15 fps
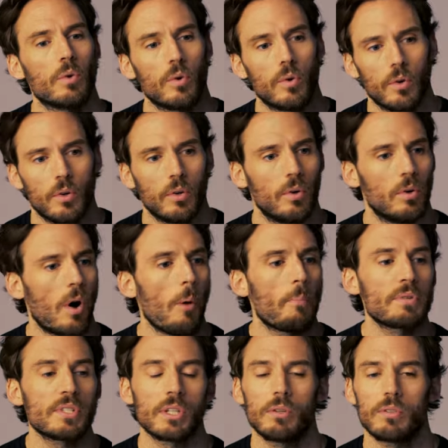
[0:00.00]
or, or
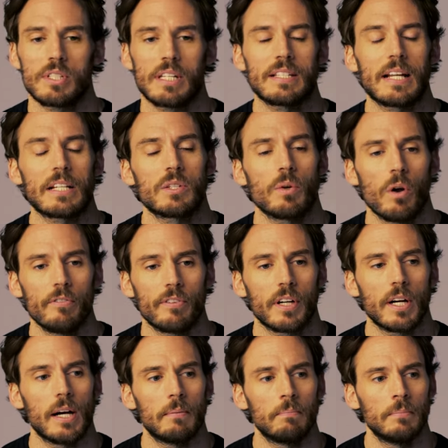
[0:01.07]
obstacles he's had to
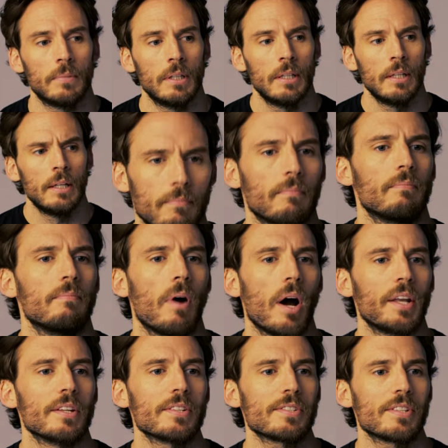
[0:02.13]
overcome
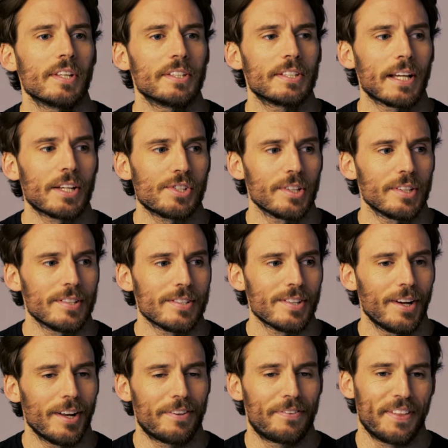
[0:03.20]
minus the addiction
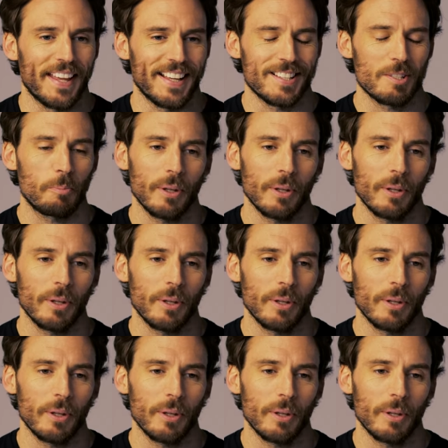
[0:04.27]
side of things.